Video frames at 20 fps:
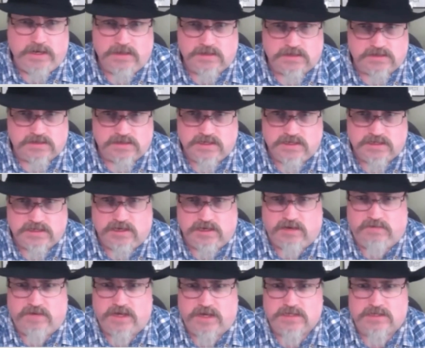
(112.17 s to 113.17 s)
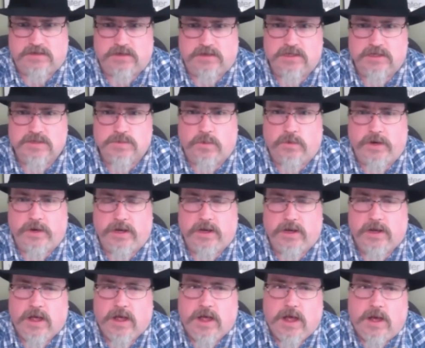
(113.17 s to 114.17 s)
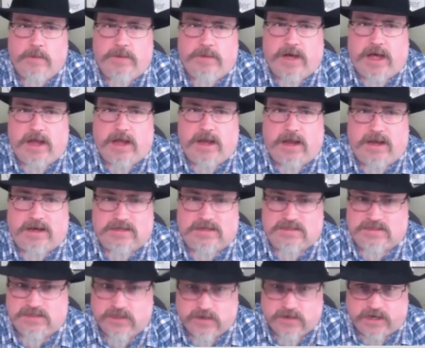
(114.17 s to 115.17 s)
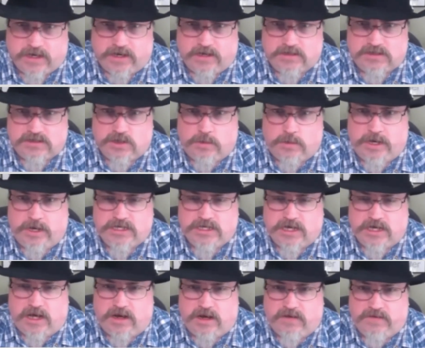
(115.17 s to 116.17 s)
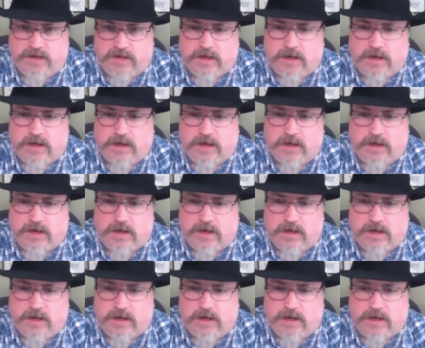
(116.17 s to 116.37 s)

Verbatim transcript: a seasoned investor at this point. But and I still get so much out of it.